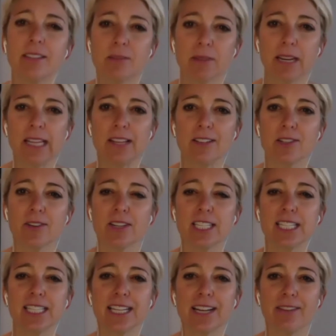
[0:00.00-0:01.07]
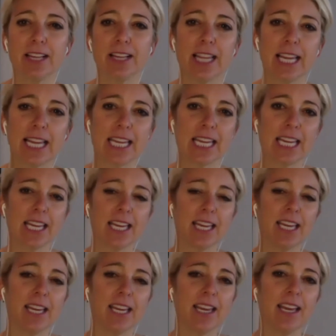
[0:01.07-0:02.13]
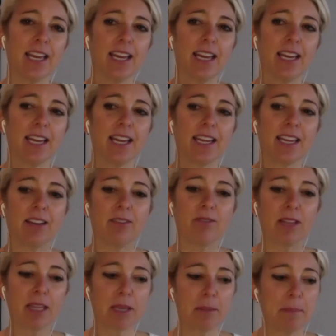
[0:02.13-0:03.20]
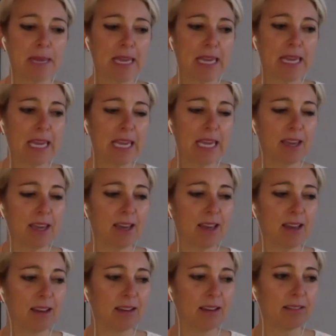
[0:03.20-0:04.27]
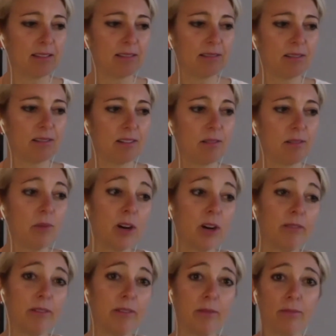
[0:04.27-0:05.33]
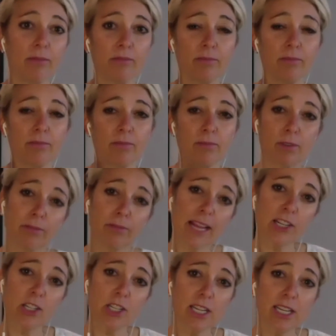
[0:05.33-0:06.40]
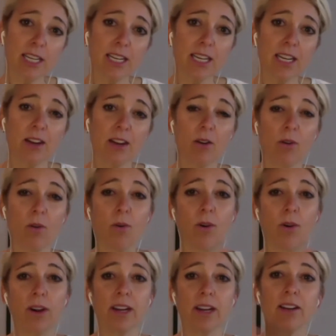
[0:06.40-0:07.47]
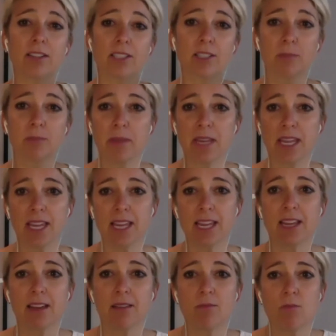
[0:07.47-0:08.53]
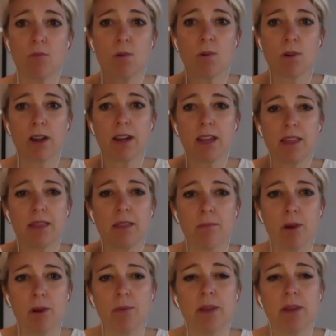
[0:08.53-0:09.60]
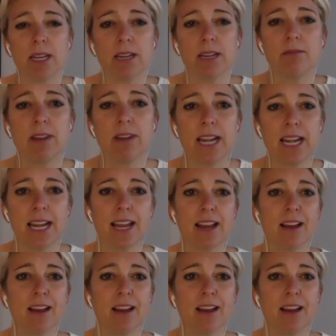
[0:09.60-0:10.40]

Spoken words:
of those questions that I feel like can really be more of a reflection, or can also be more in the moment right now.